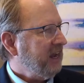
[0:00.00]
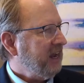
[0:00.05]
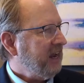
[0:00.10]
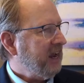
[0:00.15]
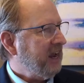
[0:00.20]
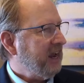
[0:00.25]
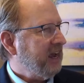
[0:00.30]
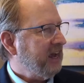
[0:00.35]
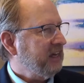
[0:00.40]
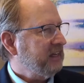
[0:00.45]

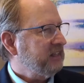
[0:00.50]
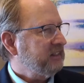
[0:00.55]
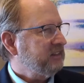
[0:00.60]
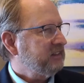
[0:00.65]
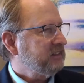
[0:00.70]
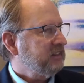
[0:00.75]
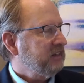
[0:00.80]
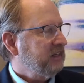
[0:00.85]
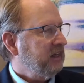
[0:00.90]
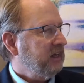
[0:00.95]
and
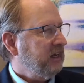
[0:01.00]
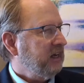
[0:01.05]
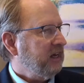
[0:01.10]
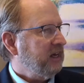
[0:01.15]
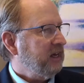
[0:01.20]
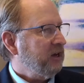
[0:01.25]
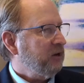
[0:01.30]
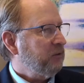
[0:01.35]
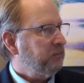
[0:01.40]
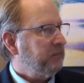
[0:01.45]

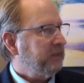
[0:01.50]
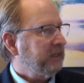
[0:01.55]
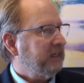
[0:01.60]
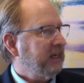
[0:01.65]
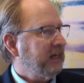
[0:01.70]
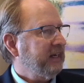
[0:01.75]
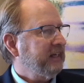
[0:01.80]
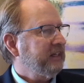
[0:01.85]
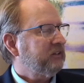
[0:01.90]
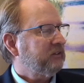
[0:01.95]
Um,
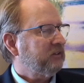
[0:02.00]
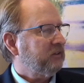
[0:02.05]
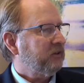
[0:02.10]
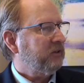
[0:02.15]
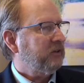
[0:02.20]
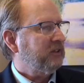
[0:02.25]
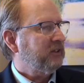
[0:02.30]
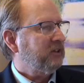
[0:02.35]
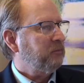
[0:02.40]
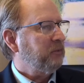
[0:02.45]
beginning to
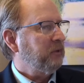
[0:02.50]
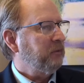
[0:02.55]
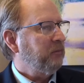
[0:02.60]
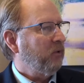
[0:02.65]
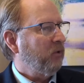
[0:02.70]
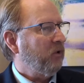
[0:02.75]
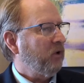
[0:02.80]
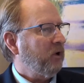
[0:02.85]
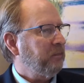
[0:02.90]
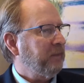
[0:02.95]
learn a little bit
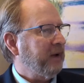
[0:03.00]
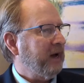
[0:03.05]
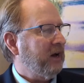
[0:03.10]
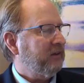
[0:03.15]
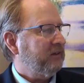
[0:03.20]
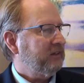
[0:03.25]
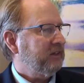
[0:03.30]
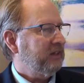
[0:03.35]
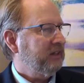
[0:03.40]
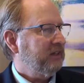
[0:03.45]
more
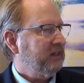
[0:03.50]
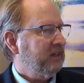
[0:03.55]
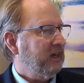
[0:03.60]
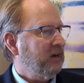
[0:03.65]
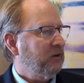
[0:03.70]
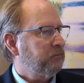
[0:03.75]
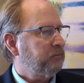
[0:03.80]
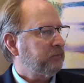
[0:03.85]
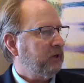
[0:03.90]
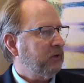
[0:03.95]
about
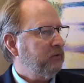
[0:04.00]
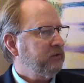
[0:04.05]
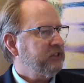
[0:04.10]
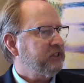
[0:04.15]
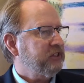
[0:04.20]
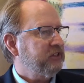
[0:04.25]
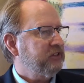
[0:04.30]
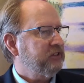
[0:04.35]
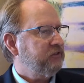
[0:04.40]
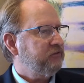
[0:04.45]

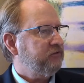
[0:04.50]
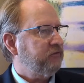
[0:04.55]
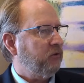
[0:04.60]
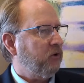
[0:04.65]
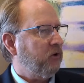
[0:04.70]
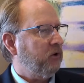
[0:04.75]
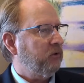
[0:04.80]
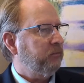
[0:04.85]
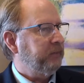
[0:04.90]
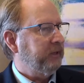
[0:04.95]
approaches
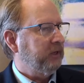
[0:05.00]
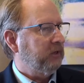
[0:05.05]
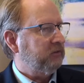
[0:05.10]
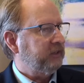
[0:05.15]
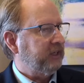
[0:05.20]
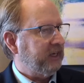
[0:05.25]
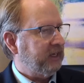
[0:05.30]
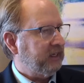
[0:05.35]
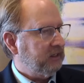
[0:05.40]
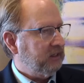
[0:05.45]
for
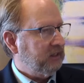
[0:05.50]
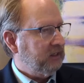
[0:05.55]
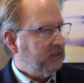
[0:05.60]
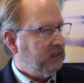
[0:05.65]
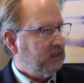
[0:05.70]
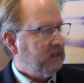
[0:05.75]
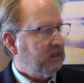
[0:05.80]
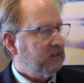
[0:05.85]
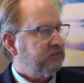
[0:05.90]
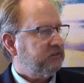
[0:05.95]
building
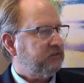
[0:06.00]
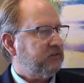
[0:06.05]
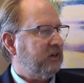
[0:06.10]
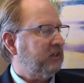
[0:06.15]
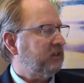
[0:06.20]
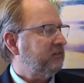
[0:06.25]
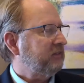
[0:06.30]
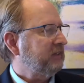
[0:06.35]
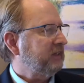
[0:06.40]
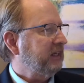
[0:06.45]

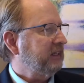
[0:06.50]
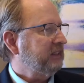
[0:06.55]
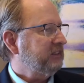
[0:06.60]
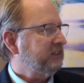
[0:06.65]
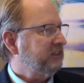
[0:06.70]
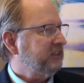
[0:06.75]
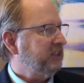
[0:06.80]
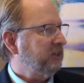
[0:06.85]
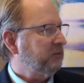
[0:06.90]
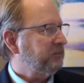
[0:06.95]
stronger
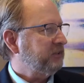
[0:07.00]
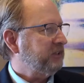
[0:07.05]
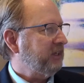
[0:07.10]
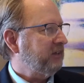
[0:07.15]
relationships